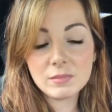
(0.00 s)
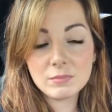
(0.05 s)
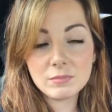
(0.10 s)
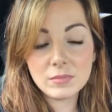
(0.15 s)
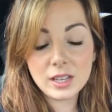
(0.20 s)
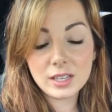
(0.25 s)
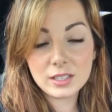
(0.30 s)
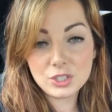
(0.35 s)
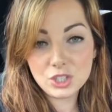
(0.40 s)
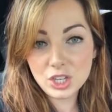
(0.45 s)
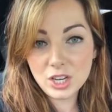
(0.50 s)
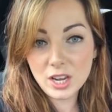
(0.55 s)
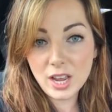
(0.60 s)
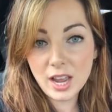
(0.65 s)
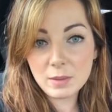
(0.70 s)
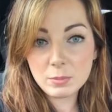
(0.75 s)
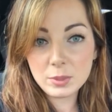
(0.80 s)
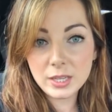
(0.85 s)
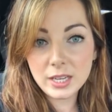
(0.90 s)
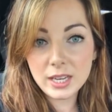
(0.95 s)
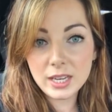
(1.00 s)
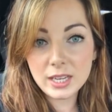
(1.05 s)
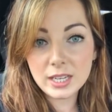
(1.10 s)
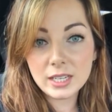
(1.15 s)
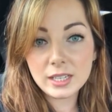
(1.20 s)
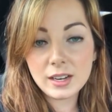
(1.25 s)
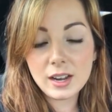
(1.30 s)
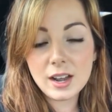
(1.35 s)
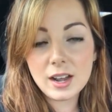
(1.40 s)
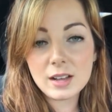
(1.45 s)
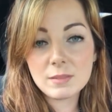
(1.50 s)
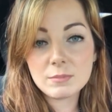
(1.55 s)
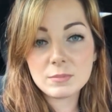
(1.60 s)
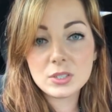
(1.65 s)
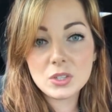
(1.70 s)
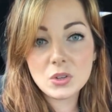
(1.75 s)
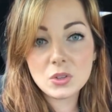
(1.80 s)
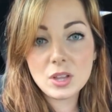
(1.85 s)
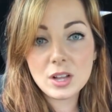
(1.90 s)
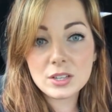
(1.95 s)
a GI bleed.
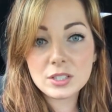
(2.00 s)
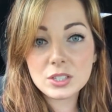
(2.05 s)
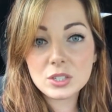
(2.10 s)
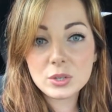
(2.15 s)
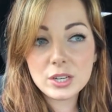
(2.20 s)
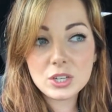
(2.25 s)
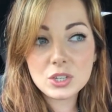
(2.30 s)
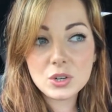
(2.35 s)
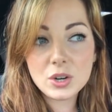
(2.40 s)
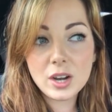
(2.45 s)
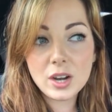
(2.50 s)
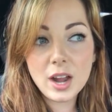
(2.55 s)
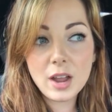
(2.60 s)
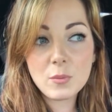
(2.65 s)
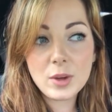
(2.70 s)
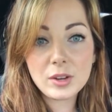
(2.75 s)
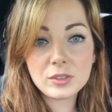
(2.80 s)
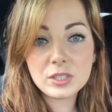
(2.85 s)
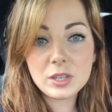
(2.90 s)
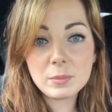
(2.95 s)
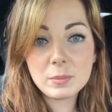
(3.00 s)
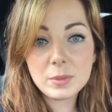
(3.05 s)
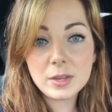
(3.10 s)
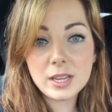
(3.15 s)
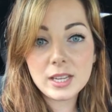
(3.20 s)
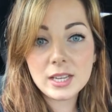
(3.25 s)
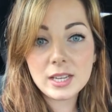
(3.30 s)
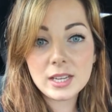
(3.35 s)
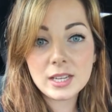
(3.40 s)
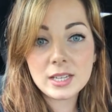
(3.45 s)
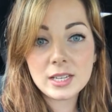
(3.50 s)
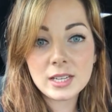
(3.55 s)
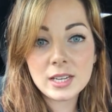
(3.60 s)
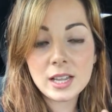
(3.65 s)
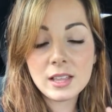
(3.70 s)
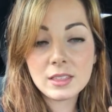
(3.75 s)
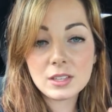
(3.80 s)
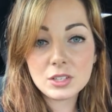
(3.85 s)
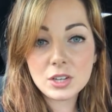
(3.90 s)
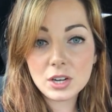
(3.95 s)
So long story short, I wound up in
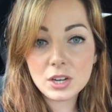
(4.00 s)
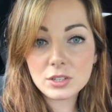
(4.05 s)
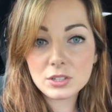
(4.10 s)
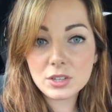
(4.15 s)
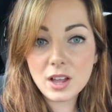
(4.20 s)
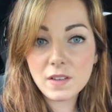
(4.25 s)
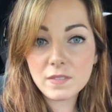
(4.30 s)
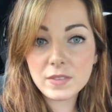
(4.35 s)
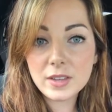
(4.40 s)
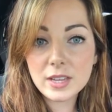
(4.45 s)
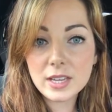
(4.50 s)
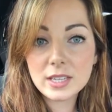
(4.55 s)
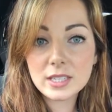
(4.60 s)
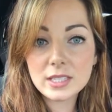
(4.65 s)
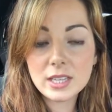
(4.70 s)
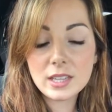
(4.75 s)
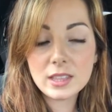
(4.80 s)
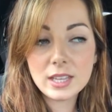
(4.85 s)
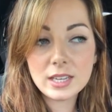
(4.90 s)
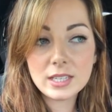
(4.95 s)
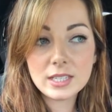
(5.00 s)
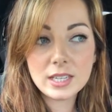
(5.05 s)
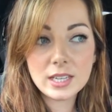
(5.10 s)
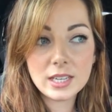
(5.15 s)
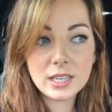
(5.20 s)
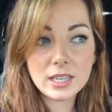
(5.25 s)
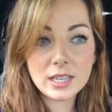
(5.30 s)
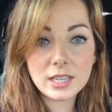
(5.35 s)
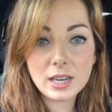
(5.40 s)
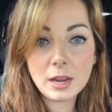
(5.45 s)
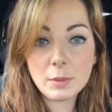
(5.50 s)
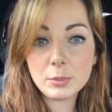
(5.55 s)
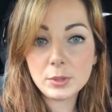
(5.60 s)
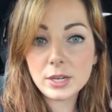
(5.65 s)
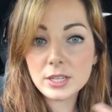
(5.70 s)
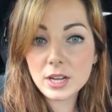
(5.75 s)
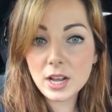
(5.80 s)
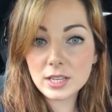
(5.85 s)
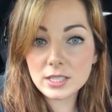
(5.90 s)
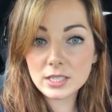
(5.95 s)
the doctor's office. They did an upper
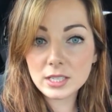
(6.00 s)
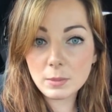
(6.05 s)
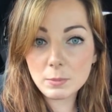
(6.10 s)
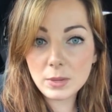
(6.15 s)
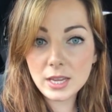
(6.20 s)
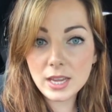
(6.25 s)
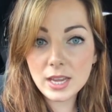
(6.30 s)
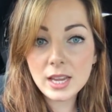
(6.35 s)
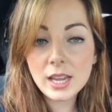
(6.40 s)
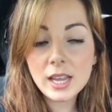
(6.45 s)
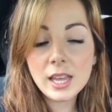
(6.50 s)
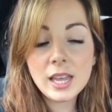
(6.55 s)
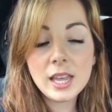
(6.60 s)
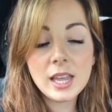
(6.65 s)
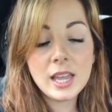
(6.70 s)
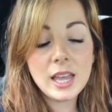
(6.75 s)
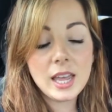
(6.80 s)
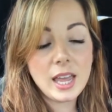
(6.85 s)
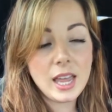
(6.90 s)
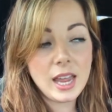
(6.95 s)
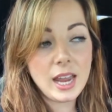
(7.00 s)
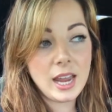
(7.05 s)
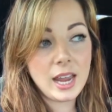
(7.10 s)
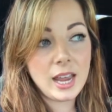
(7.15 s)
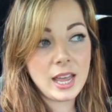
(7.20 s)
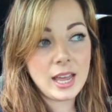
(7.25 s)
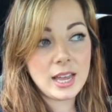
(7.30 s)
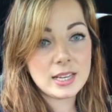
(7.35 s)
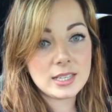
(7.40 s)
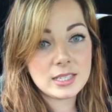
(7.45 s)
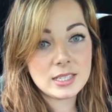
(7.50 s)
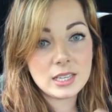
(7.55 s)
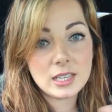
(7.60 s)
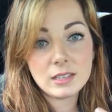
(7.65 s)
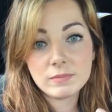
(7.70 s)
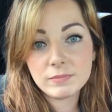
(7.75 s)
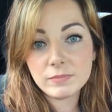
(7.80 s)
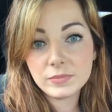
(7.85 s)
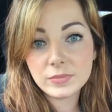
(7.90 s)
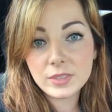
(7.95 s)
endoscopy, and
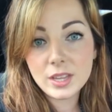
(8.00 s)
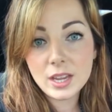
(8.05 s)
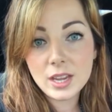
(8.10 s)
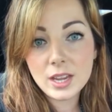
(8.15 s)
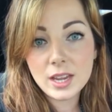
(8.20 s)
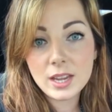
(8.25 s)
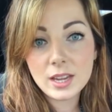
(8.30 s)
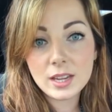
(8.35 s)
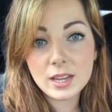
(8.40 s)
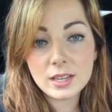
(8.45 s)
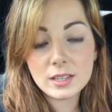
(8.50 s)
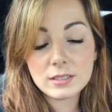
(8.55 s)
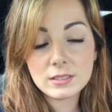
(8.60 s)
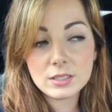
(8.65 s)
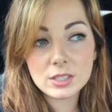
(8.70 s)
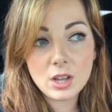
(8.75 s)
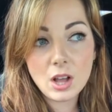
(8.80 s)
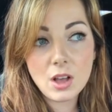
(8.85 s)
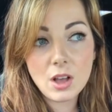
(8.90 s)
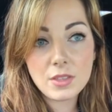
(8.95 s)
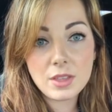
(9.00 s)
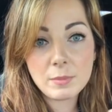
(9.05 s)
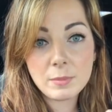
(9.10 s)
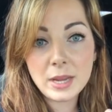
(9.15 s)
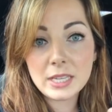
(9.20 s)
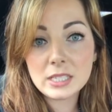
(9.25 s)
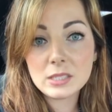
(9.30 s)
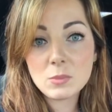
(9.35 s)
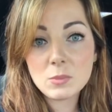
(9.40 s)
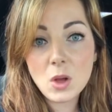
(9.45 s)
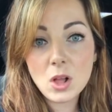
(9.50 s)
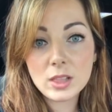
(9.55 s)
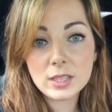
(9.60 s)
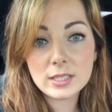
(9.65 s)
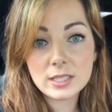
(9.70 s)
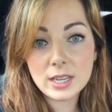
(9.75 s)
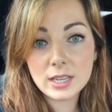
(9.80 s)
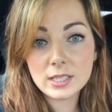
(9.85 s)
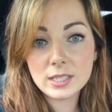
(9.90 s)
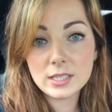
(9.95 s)
they saw that my small
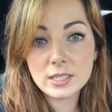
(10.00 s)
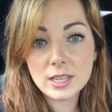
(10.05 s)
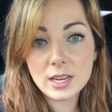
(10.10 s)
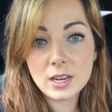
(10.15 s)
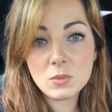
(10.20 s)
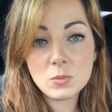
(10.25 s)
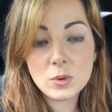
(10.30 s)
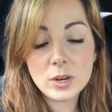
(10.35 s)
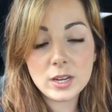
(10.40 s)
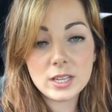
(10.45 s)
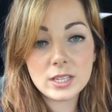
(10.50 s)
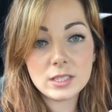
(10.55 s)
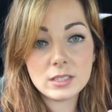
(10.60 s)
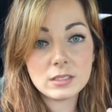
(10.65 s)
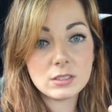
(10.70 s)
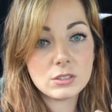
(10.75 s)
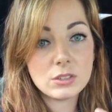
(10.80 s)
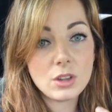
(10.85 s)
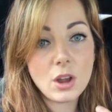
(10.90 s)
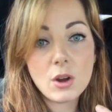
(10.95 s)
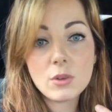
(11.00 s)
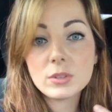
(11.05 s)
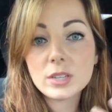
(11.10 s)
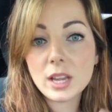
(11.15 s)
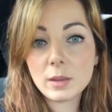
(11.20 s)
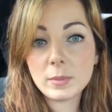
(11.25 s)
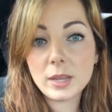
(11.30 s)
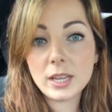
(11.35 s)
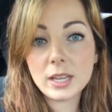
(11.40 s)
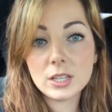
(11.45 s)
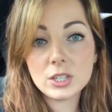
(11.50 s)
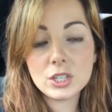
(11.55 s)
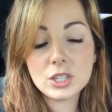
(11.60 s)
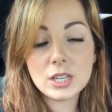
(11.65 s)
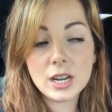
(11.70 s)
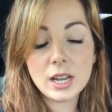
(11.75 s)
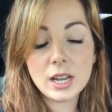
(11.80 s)
intestine was so damaged.